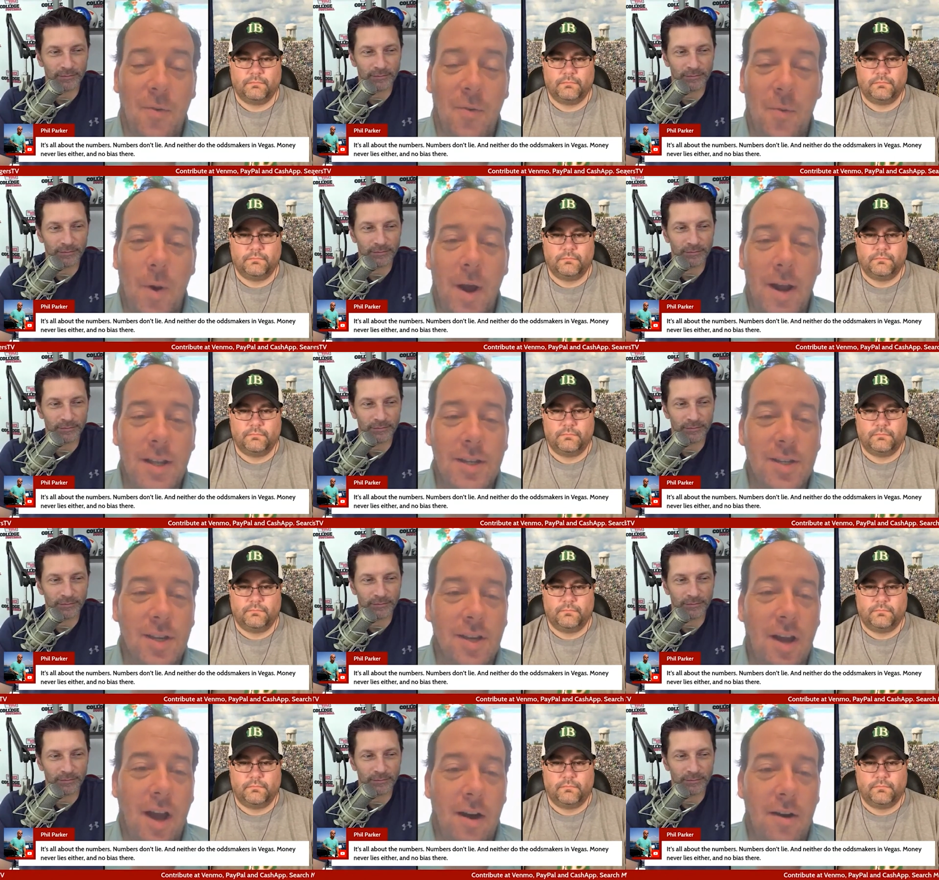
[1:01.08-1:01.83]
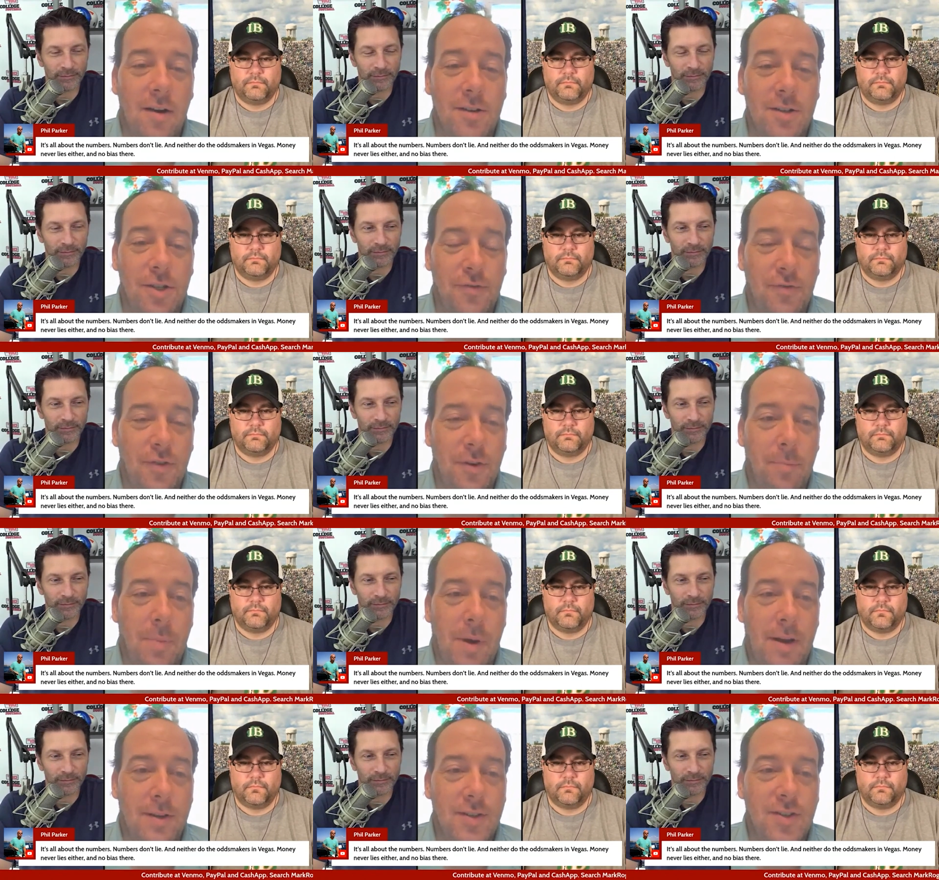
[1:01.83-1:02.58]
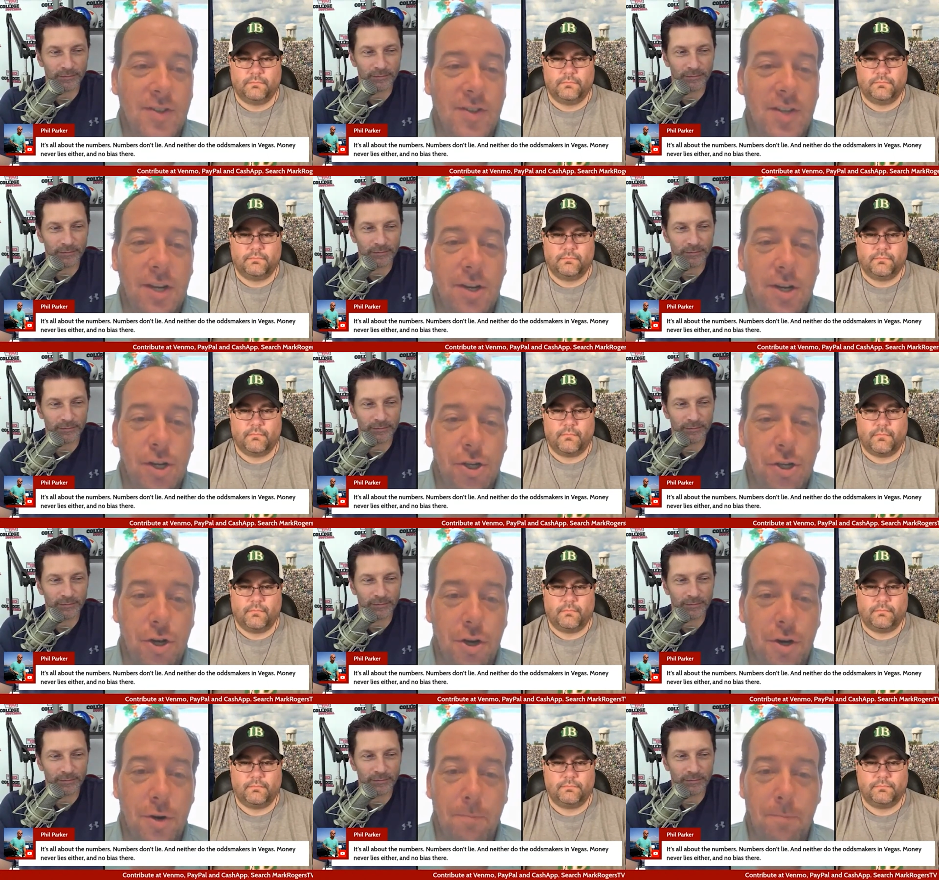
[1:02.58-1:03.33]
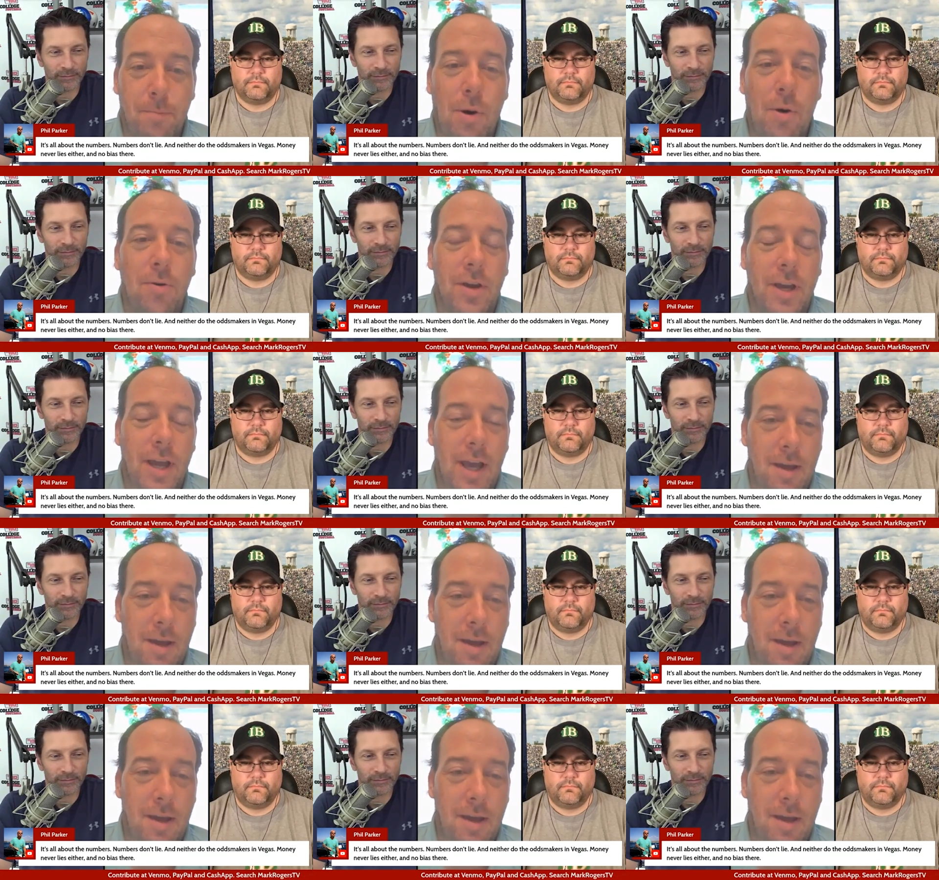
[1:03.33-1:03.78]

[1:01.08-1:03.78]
Speaker 1: What is college football's signature bowl